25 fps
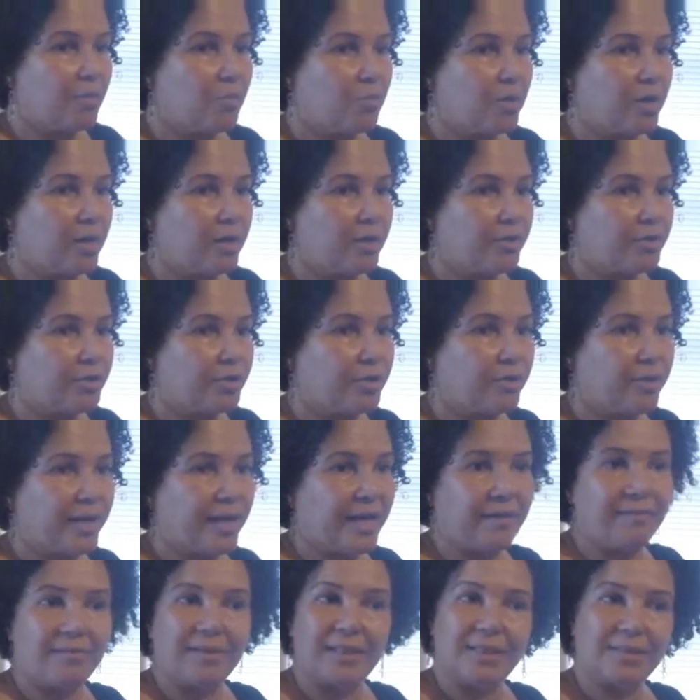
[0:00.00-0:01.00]
whether you
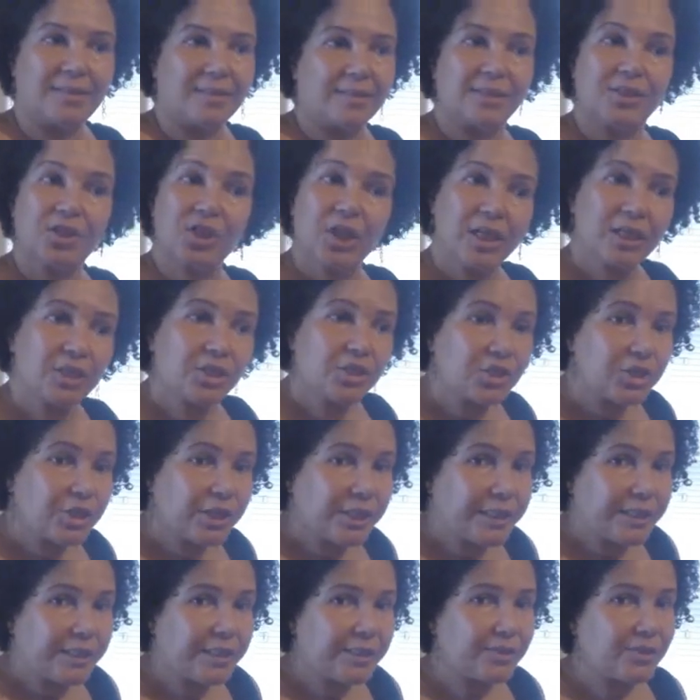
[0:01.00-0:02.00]
have any
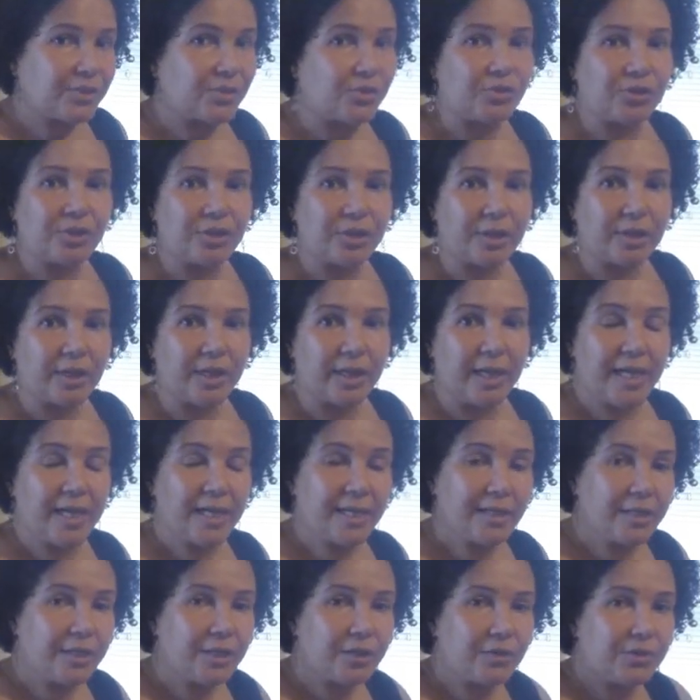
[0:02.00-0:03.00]
suggestions, or
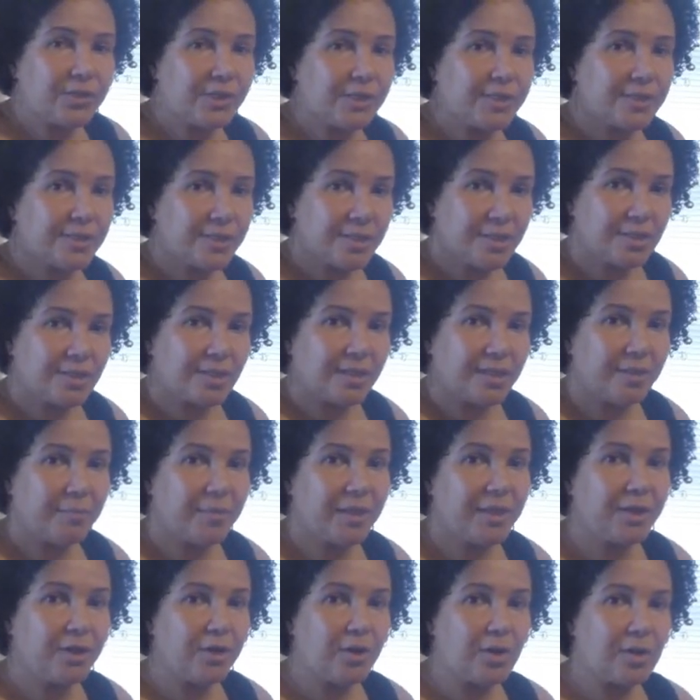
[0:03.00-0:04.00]
just let
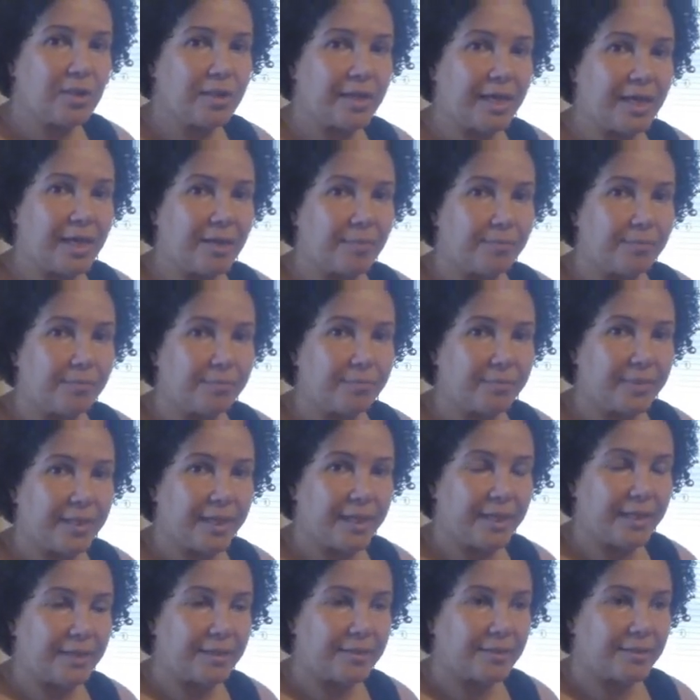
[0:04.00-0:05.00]
me know that
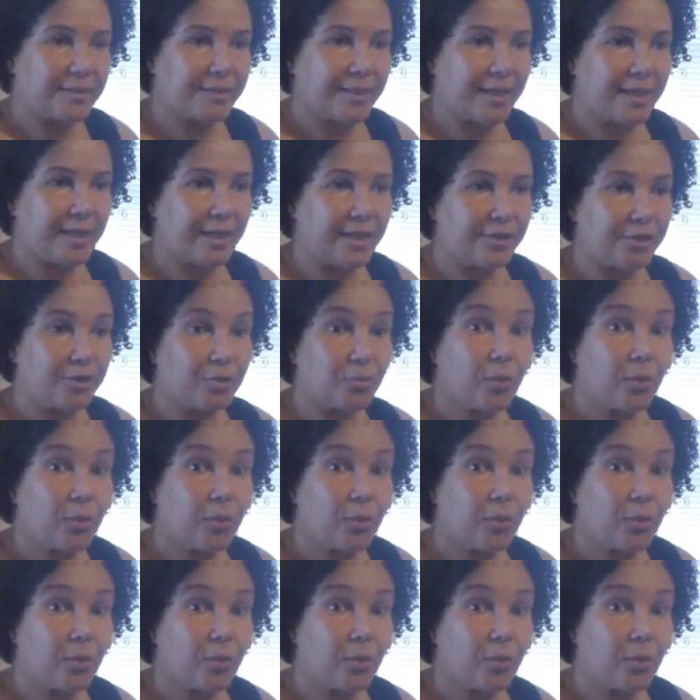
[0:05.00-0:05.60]
you're